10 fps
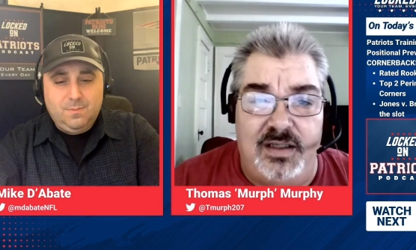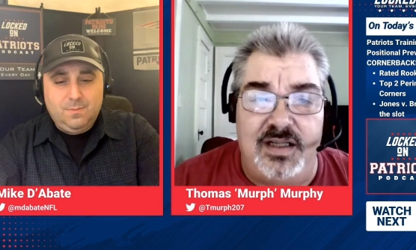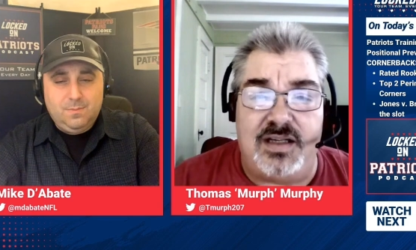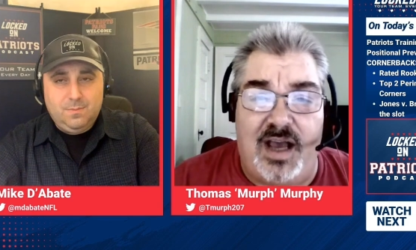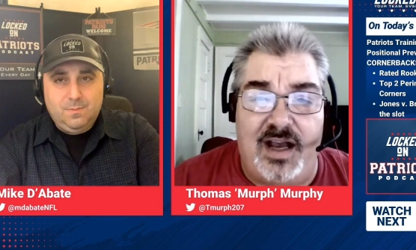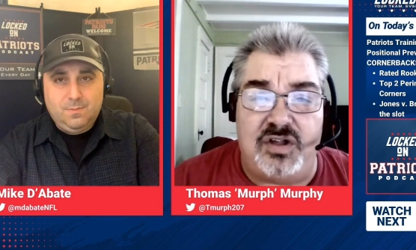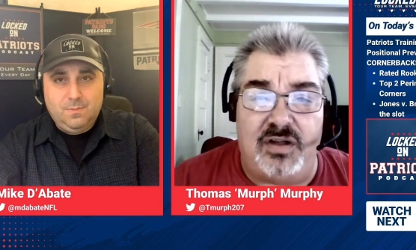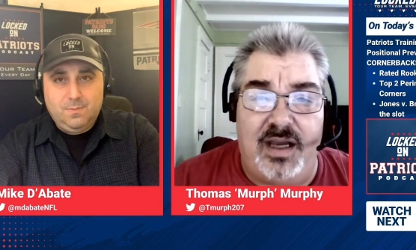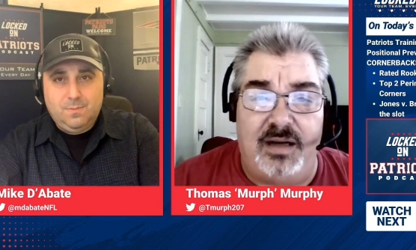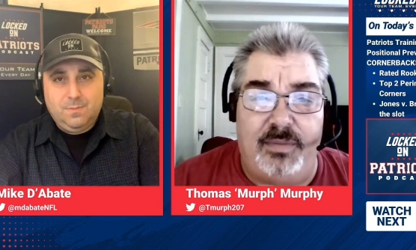Speaker 1: These guys will
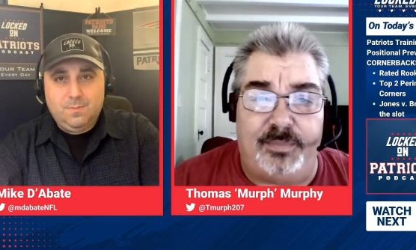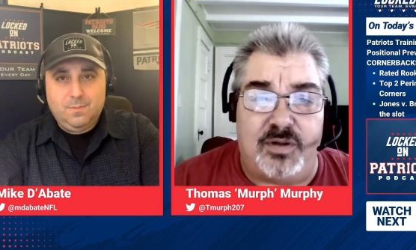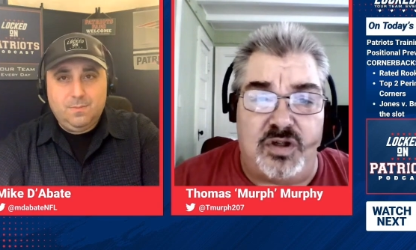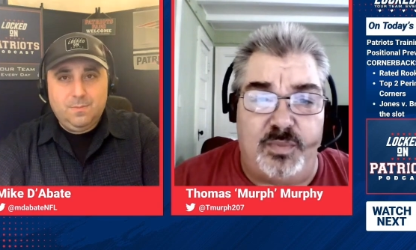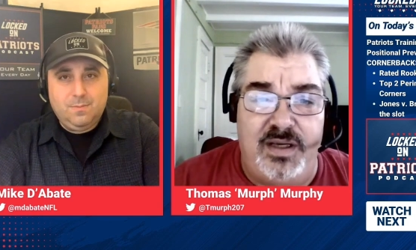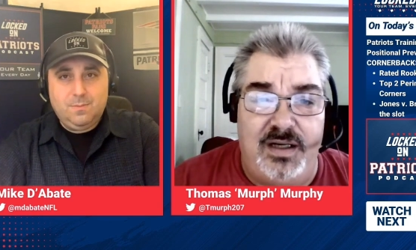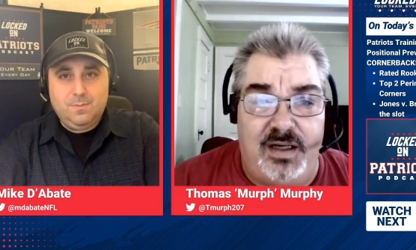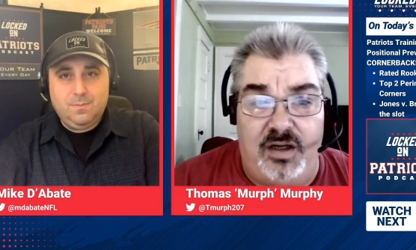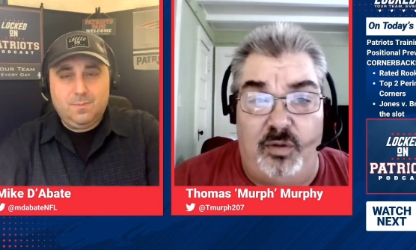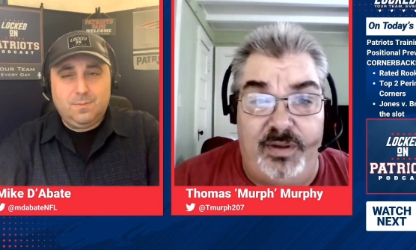get him up to speed,
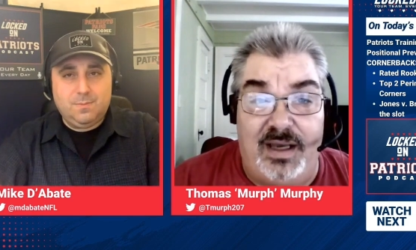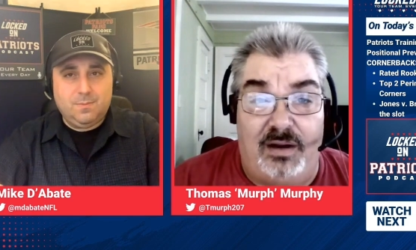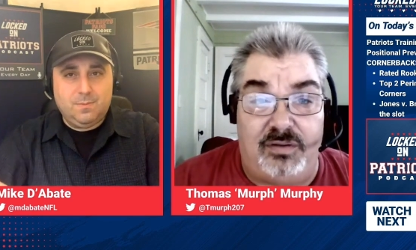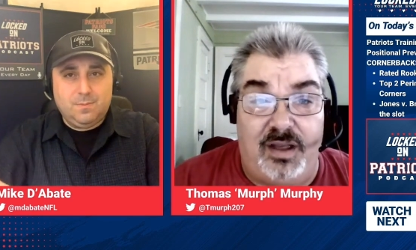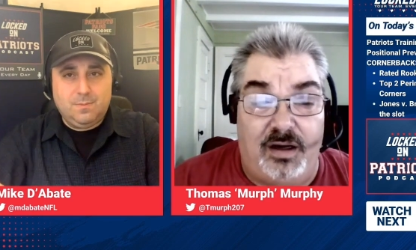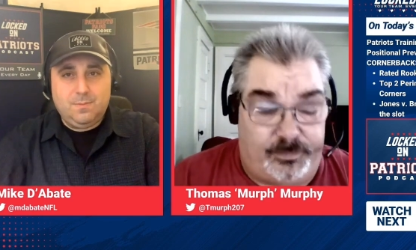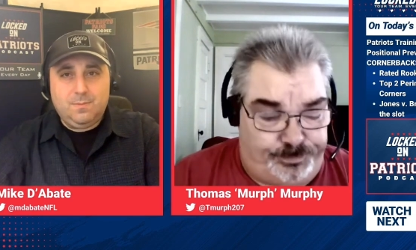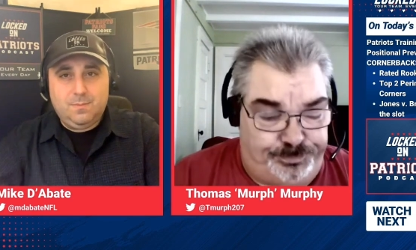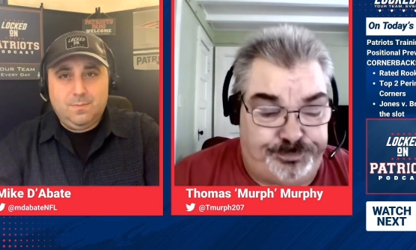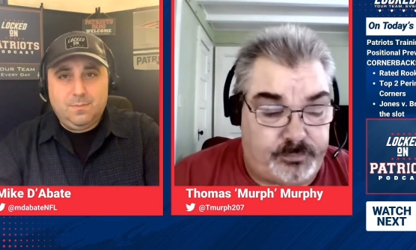and he'll be out there,
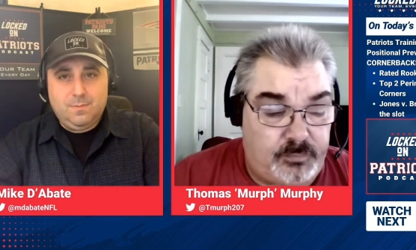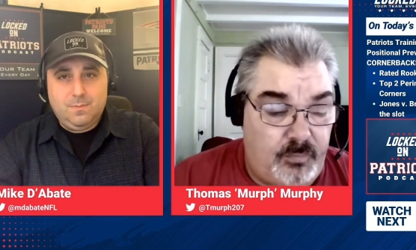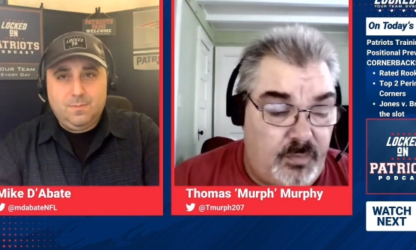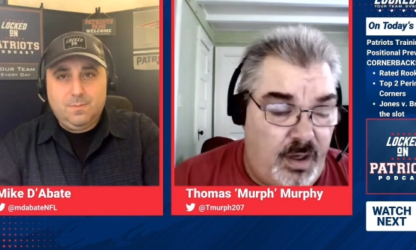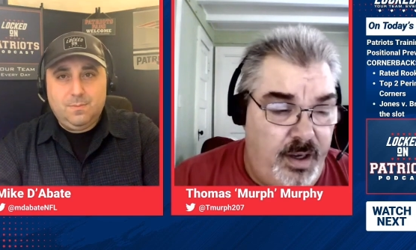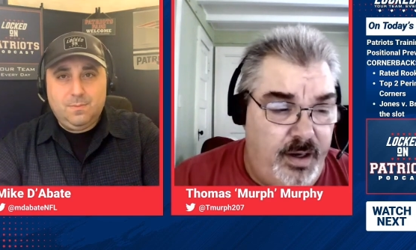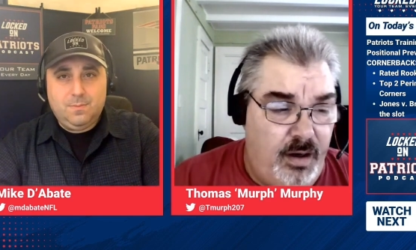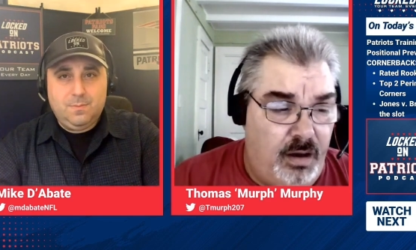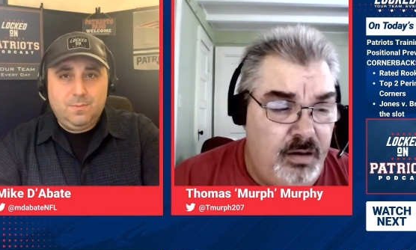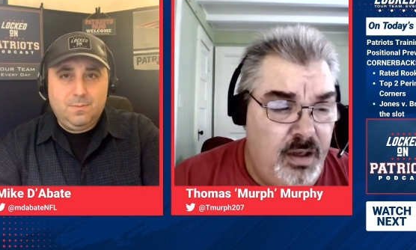and
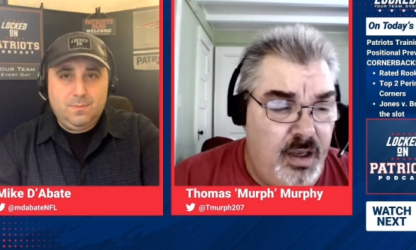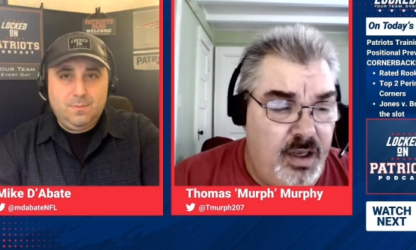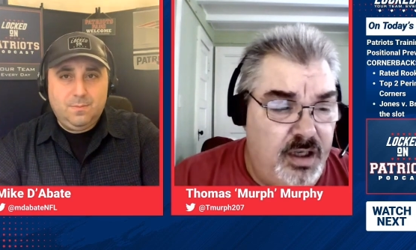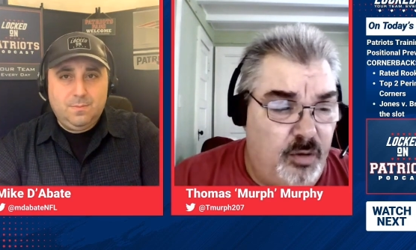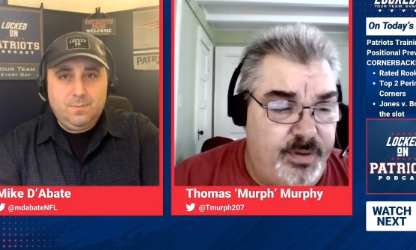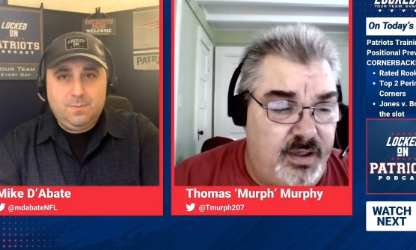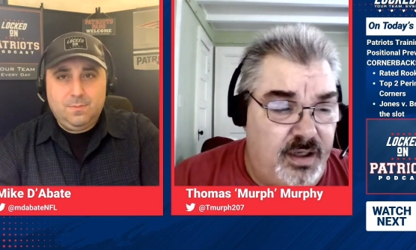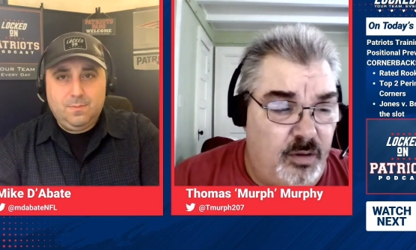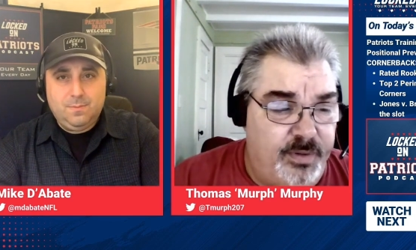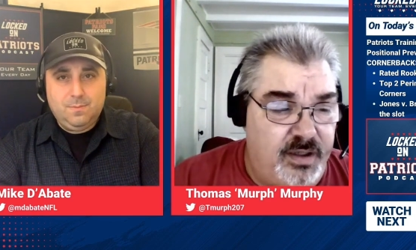uh, he'll be,
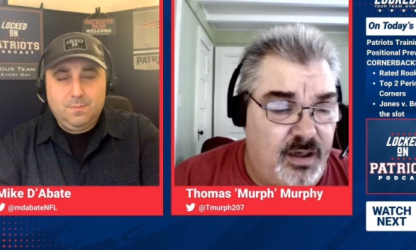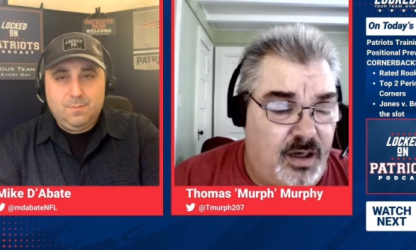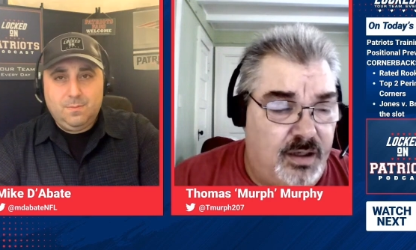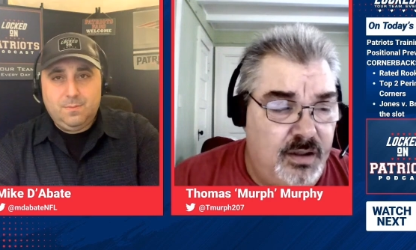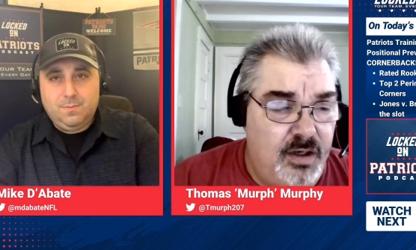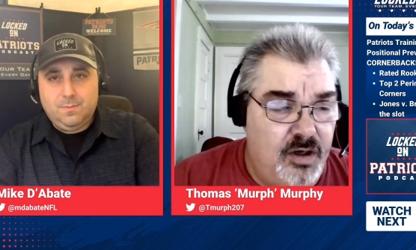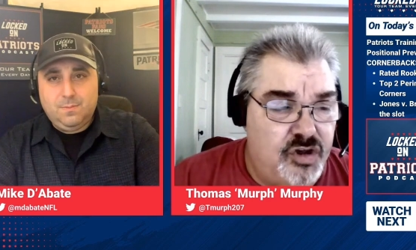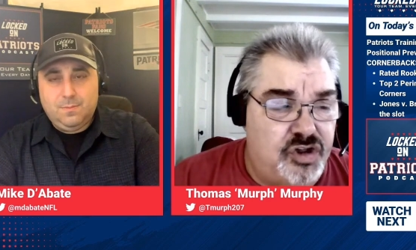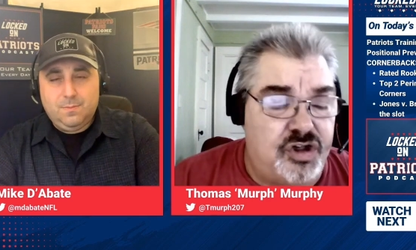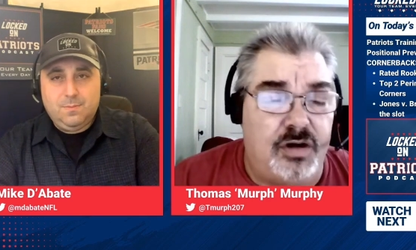he'll be uh,
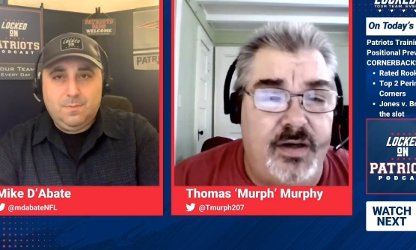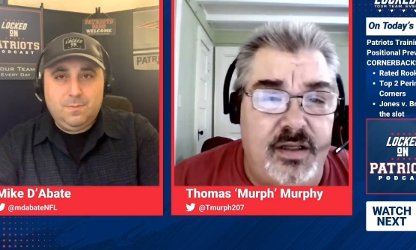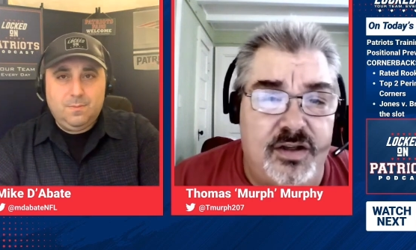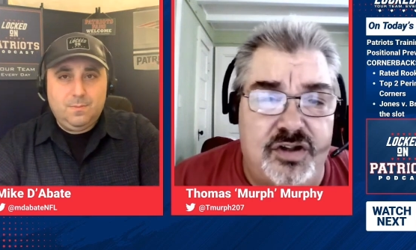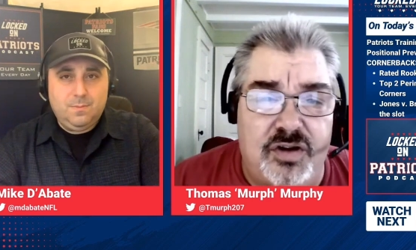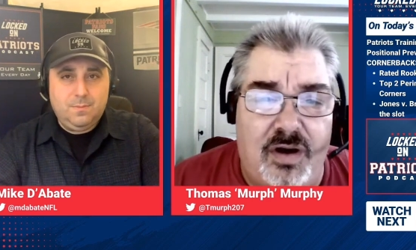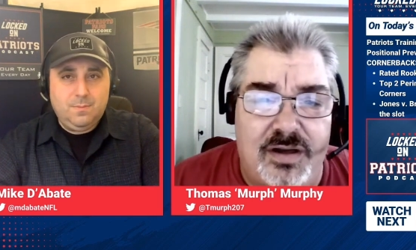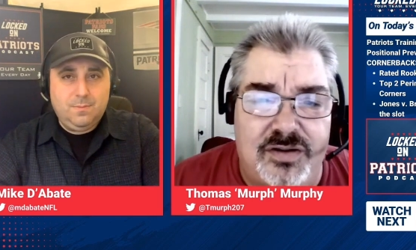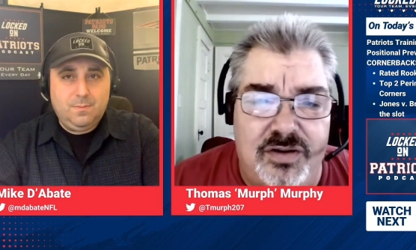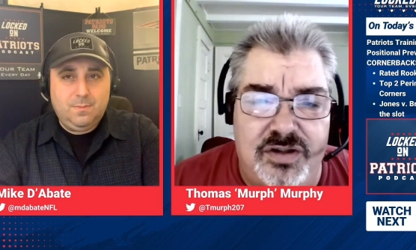stirring the
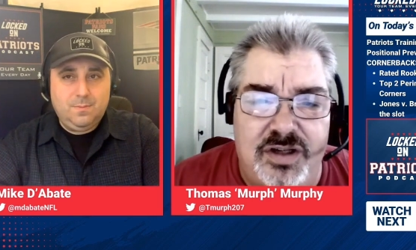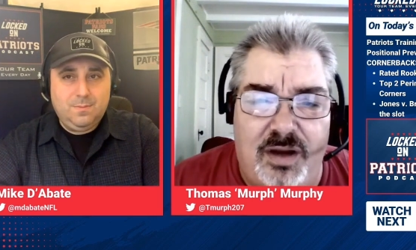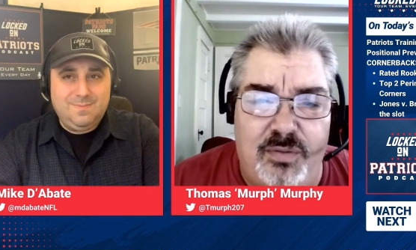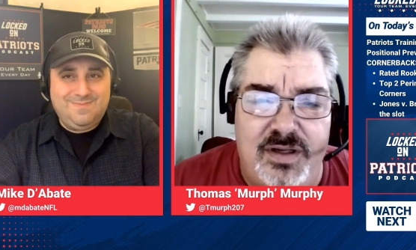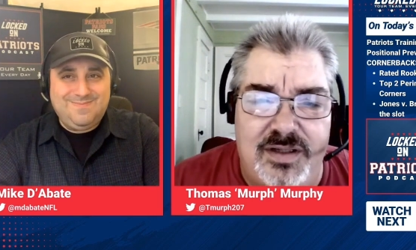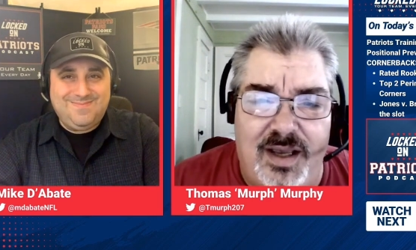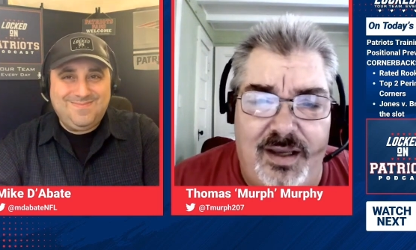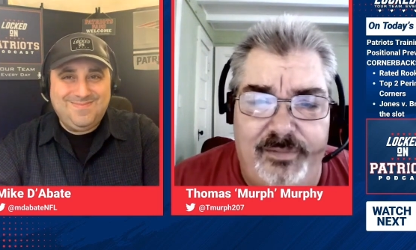sauce, shall we say.